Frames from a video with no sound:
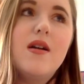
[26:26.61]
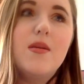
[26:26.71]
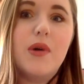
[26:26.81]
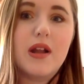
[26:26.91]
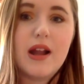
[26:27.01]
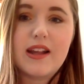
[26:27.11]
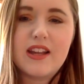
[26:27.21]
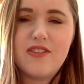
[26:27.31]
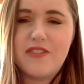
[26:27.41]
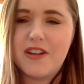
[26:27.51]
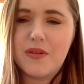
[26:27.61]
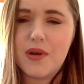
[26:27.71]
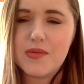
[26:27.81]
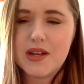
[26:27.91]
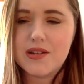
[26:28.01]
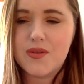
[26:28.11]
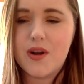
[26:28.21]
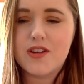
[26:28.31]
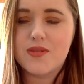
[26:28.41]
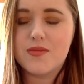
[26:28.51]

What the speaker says: but I can't find the website to watch them,